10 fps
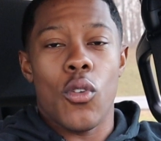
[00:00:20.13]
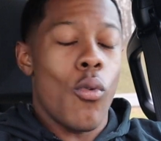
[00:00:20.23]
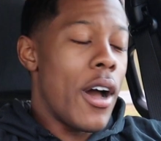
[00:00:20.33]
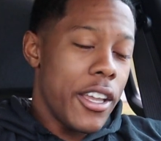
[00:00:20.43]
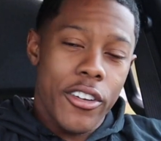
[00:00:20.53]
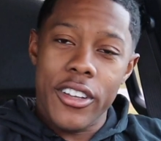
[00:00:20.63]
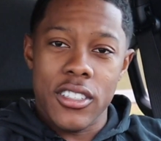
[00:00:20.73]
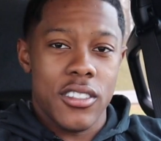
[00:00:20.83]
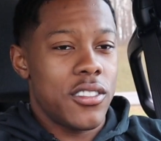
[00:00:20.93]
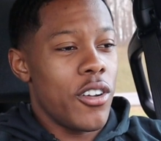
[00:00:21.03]
Why you're in
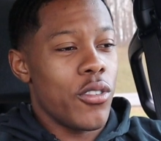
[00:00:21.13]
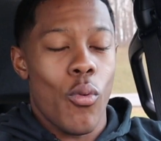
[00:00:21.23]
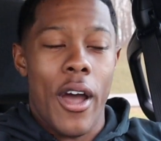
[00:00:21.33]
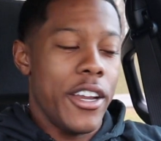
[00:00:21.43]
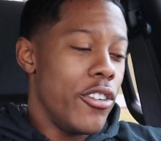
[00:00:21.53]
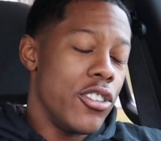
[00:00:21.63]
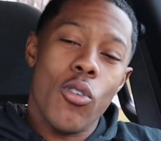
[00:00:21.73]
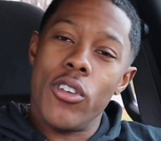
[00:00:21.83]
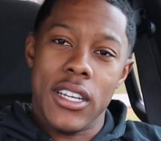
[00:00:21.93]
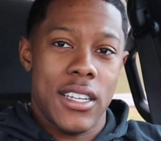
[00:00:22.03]
the circle? Why you're in
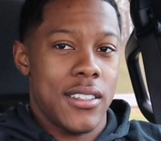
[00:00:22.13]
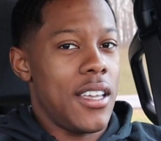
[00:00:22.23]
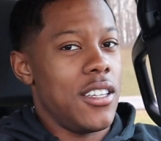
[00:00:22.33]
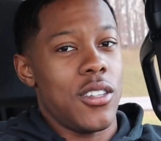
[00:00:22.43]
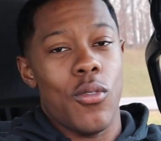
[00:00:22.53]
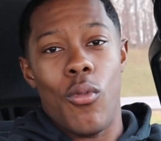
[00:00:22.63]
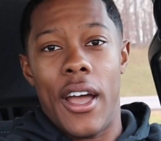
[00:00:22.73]
the organization?